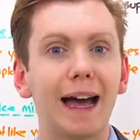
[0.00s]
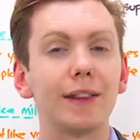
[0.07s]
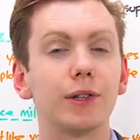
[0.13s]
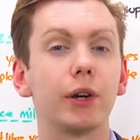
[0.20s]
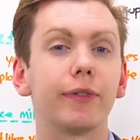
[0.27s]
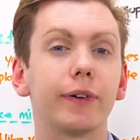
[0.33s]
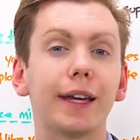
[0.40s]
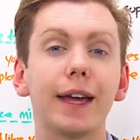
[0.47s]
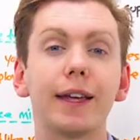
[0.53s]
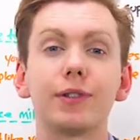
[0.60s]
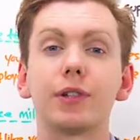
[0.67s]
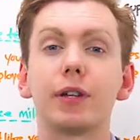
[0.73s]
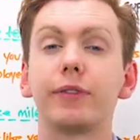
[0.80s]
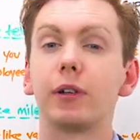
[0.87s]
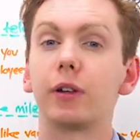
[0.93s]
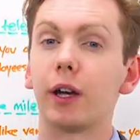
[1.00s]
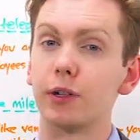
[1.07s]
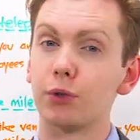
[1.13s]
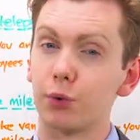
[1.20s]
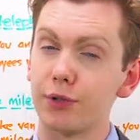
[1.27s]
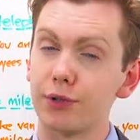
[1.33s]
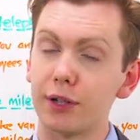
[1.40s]
And don't forget, if you'd like
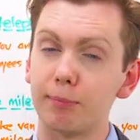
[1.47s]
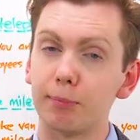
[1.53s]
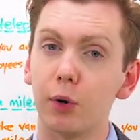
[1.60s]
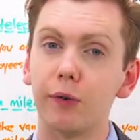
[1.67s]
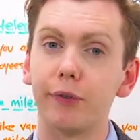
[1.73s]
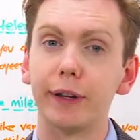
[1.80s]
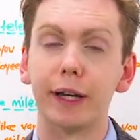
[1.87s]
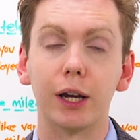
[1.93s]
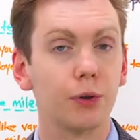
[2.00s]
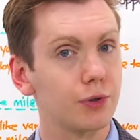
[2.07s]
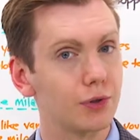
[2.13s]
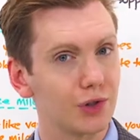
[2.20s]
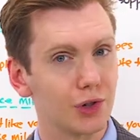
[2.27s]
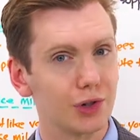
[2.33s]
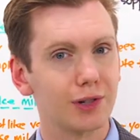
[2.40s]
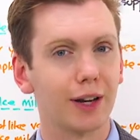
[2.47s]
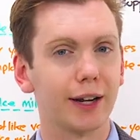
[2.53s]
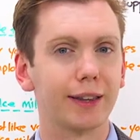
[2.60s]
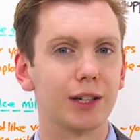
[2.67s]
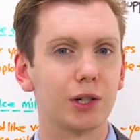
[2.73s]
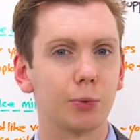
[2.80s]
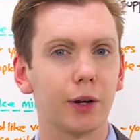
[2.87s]
to receive more videos just
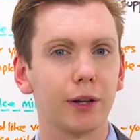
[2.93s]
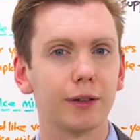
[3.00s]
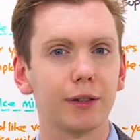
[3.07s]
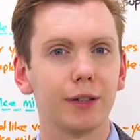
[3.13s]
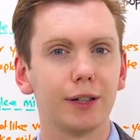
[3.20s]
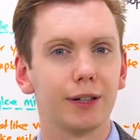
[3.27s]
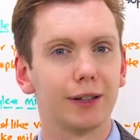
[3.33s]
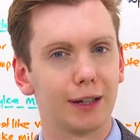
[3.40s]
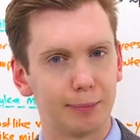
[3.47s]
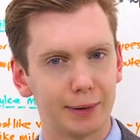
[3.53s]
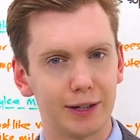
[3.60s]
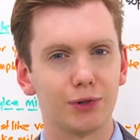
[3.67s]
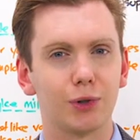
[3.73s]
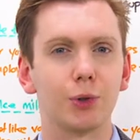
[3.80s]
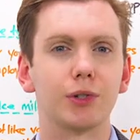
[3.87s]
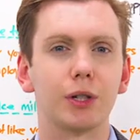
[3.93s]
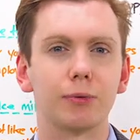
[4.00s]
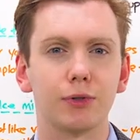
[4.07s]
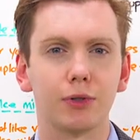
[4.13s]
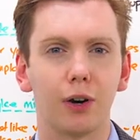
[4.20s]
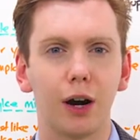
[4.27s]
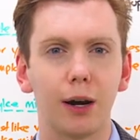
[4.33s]
like this one, then please do
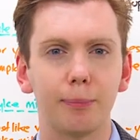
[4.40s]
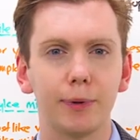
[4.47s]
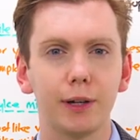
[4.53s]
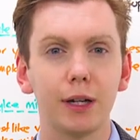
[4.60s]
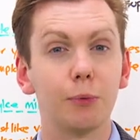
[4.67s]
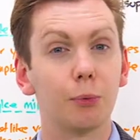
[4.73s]
subscribe.